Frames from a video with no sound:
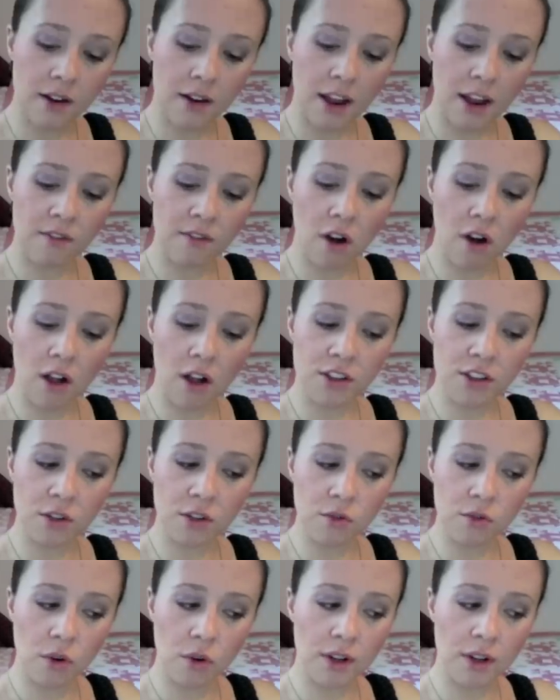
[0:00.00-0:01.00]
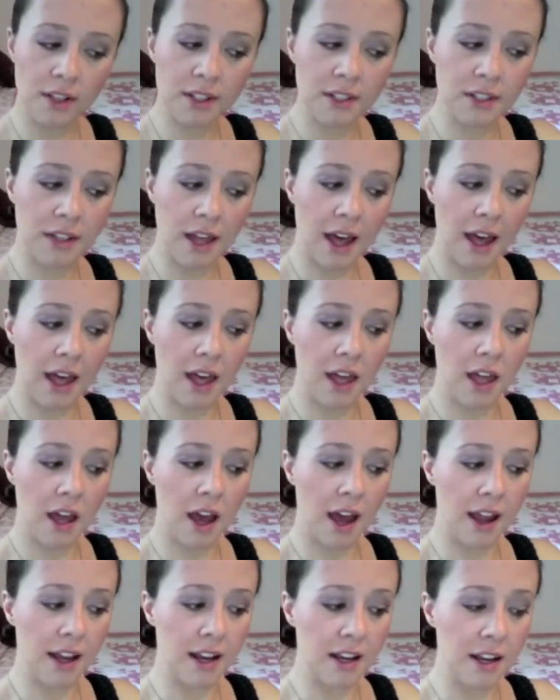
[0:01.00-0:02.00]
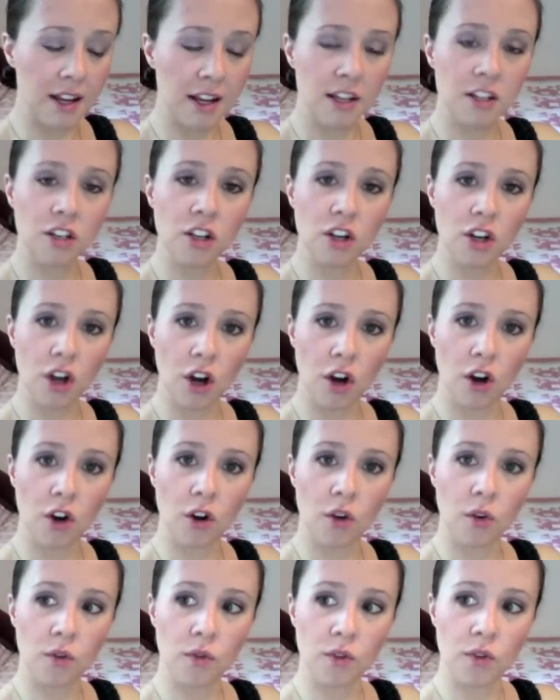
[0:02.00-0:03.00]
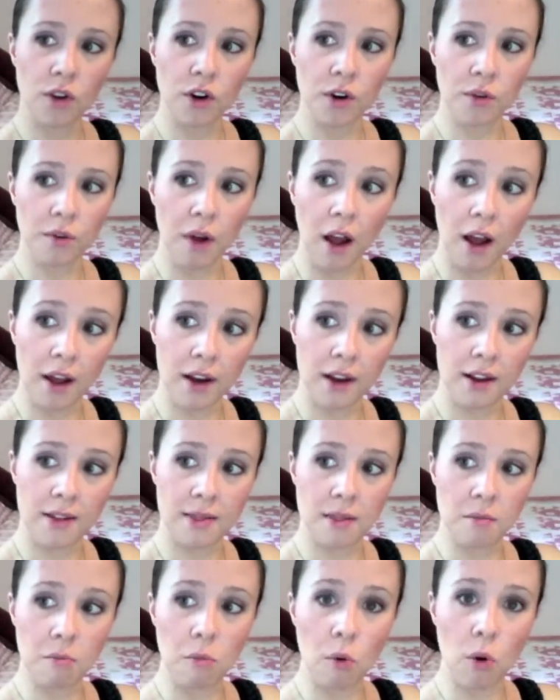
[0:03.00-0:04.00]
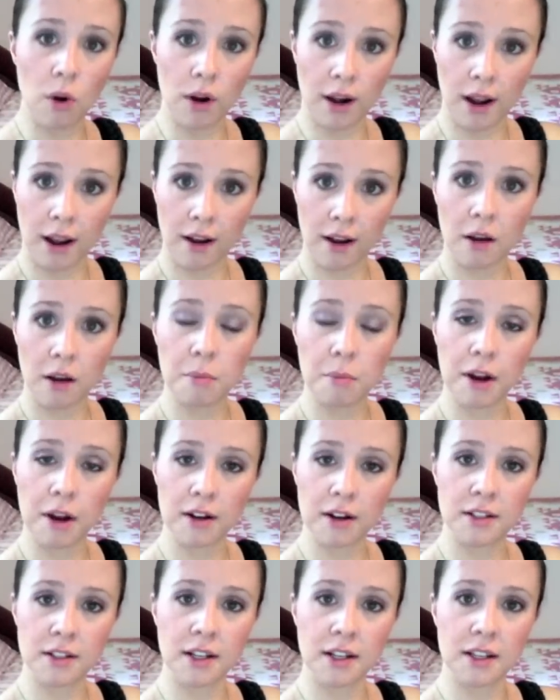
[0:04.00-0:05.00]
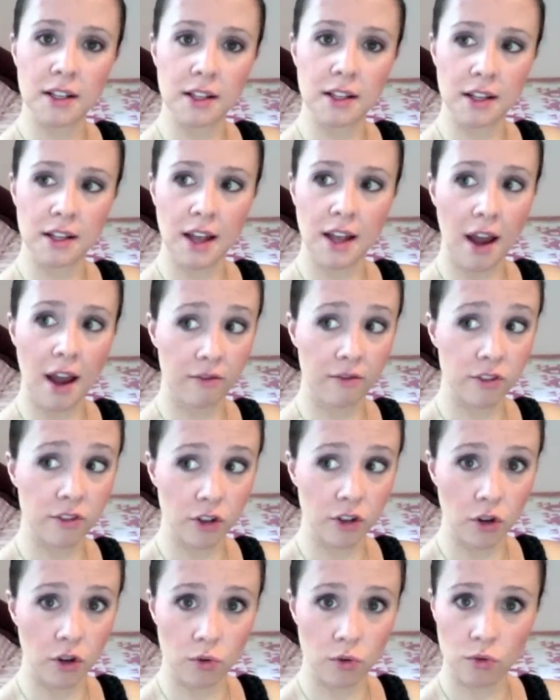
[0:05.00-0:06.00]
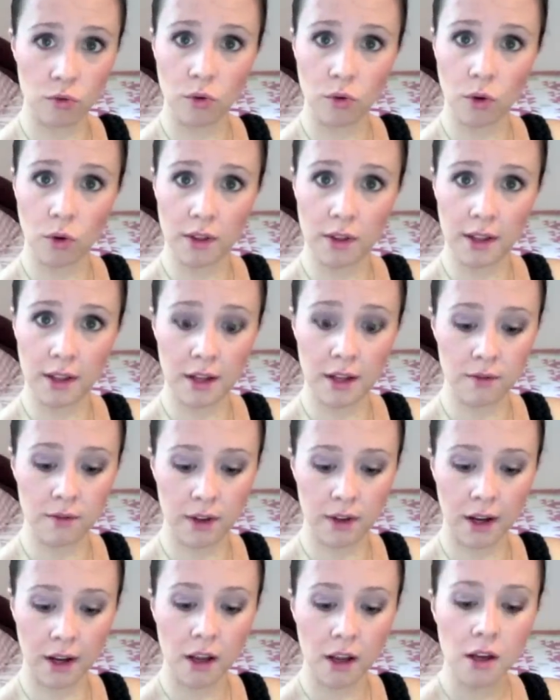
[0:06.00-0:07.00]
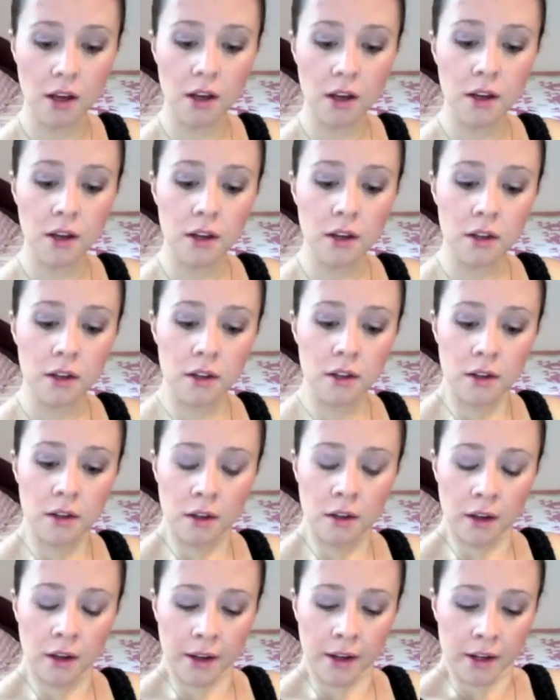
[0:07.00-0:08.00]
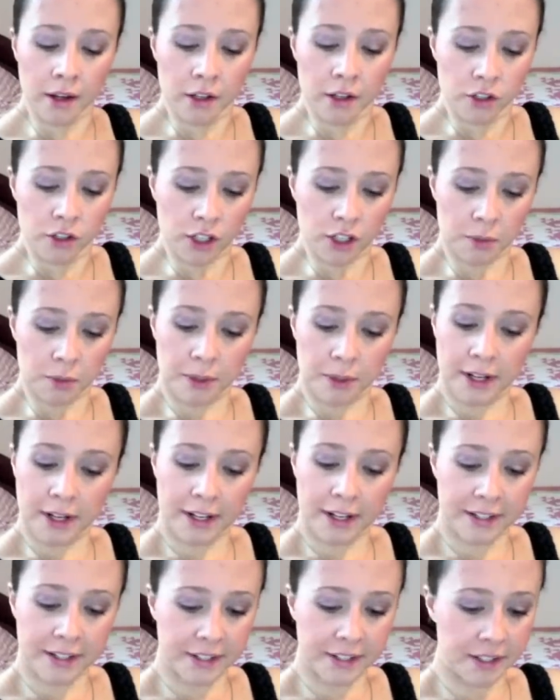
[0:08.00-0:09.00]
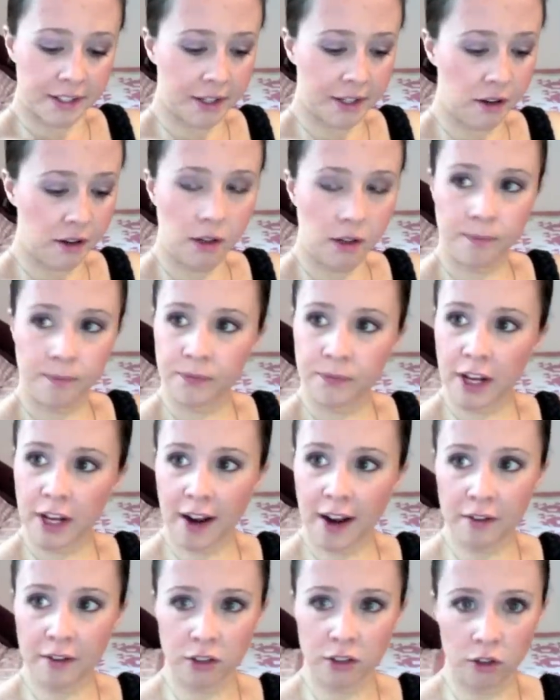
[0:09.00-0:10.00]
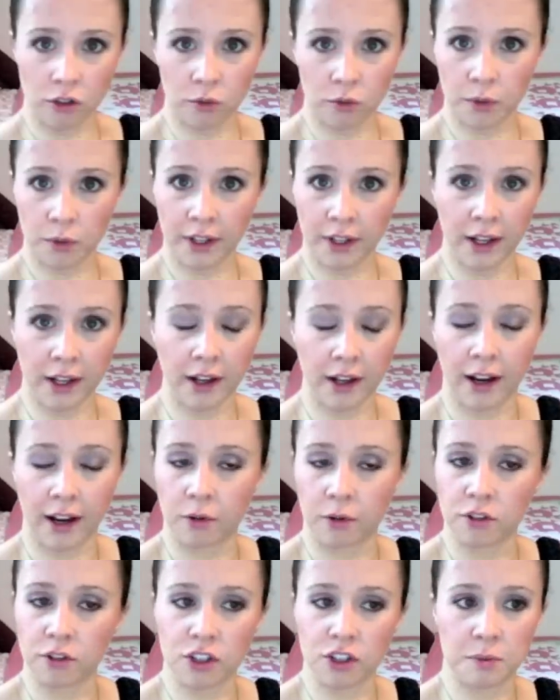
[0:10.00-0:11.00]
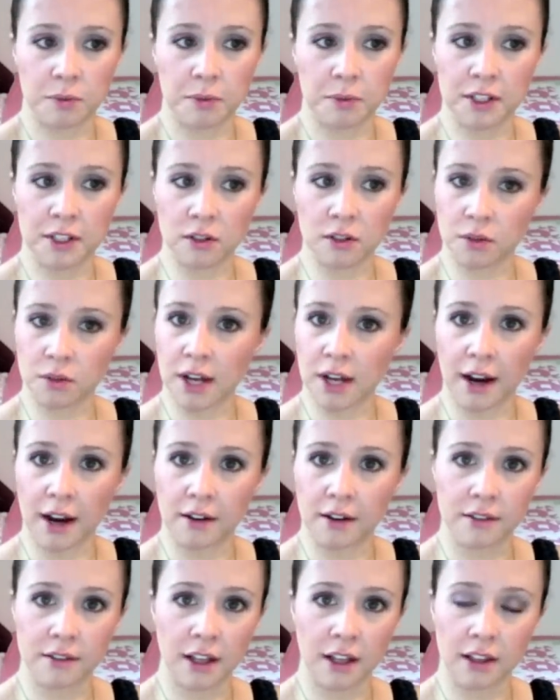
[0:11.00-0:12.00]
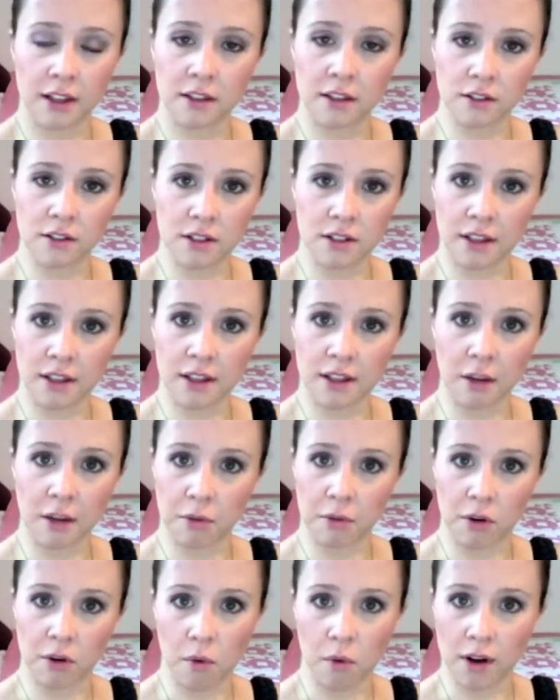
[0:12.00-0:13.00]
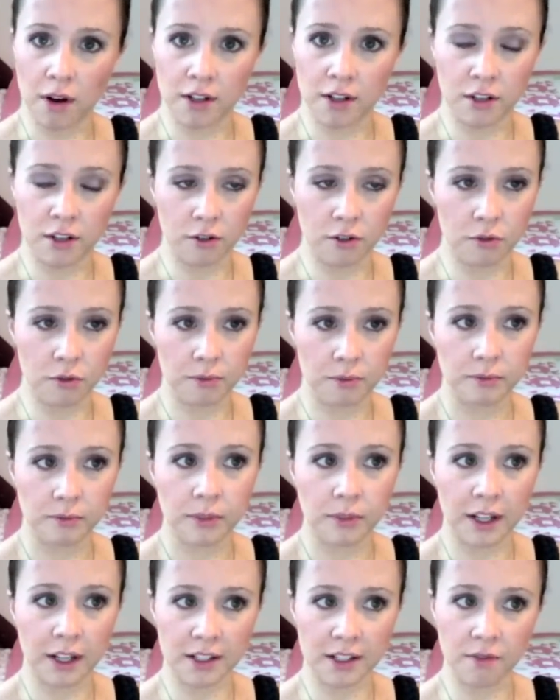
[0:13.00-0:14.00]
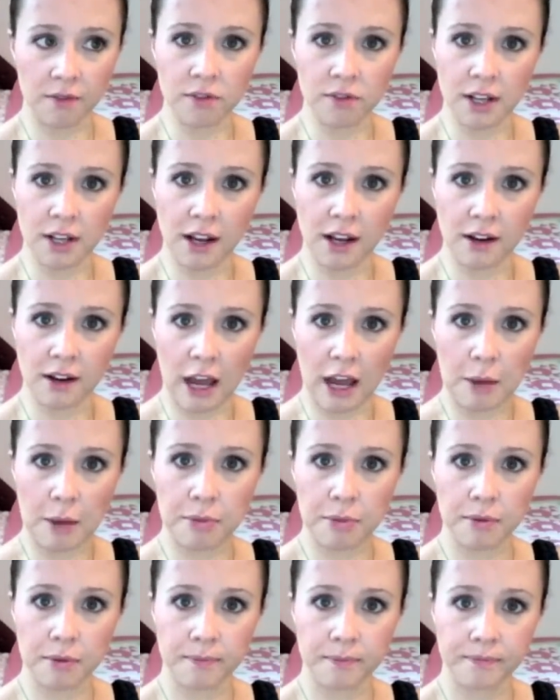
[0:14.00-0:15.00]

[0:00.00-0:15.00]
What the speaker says: I've also noticed that I need to go for a run in the morning compared to in the afternoon or in the evening. Just because the afternoon will hit and I will just be so tired that there's nothing I'm going to want to do except for take a nap.